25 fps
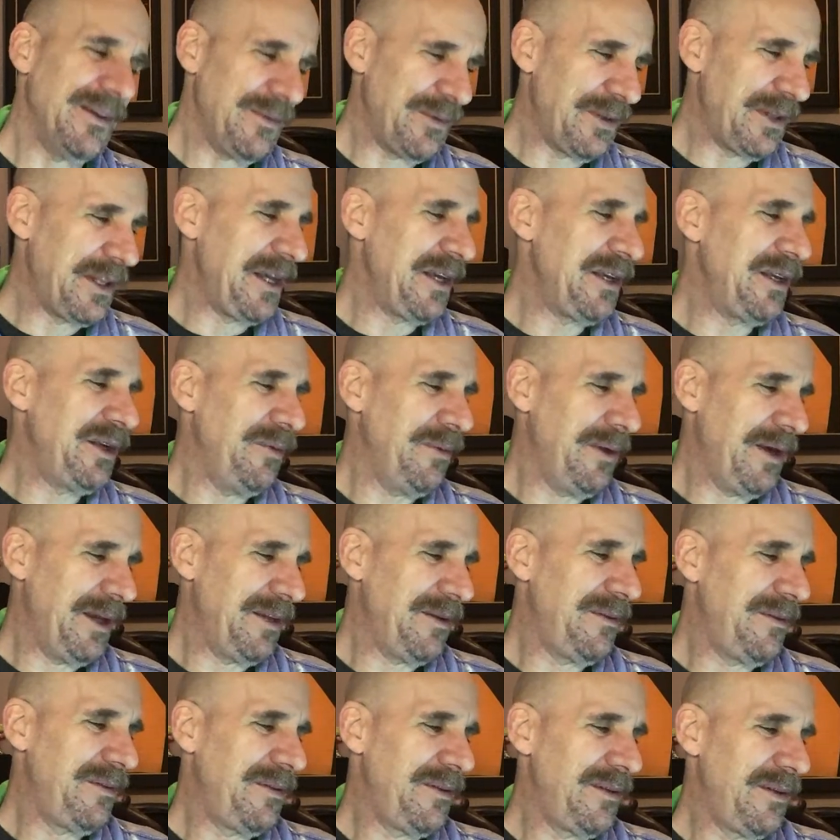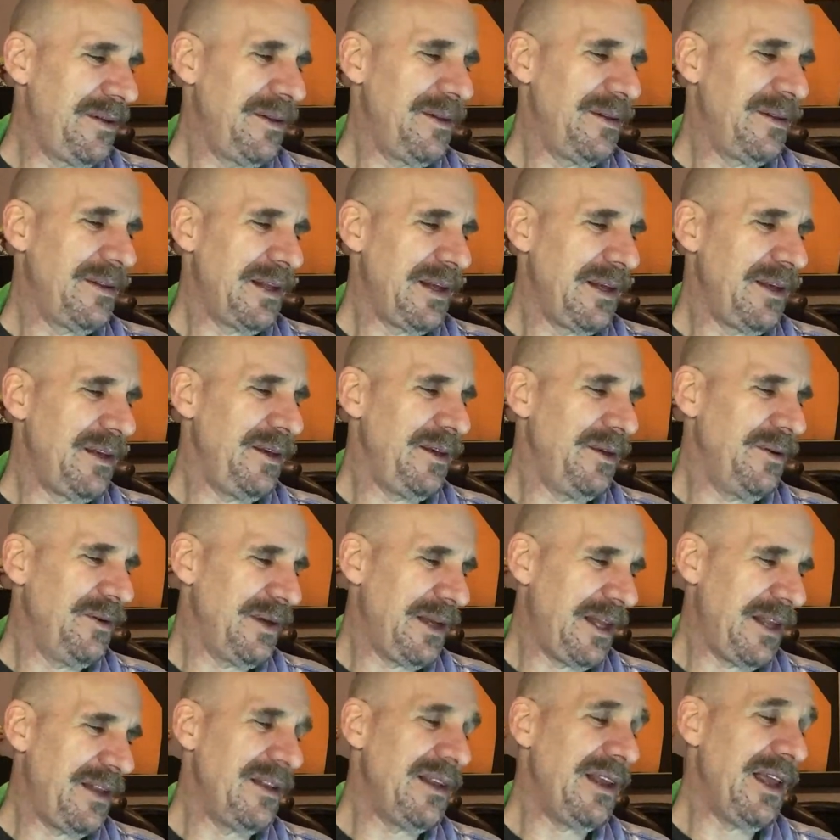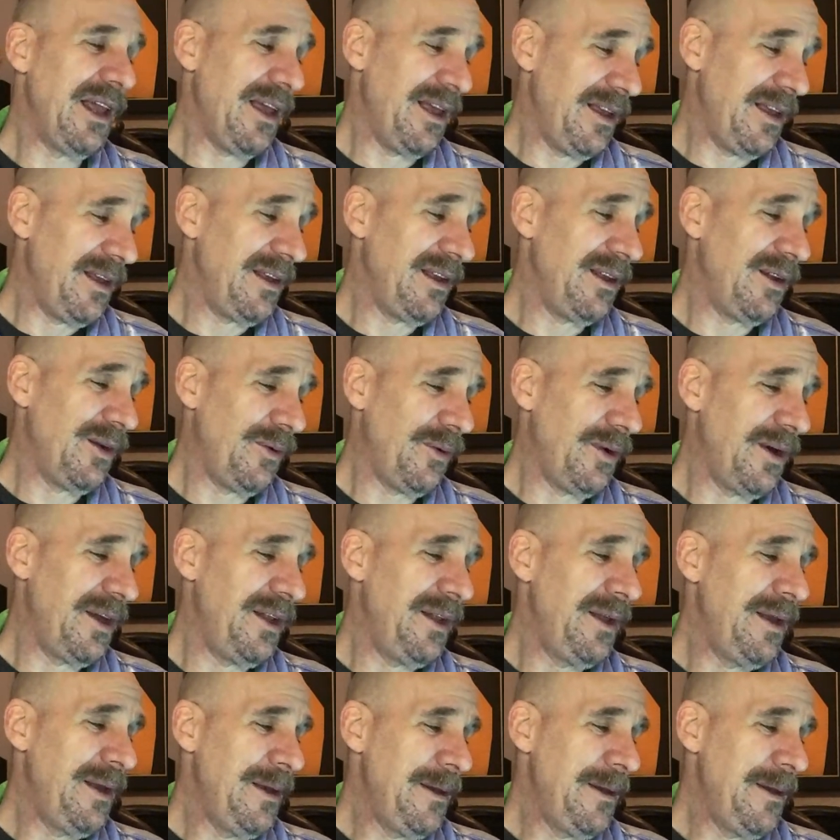Thank you, man. Thank you. And yeah, you know what?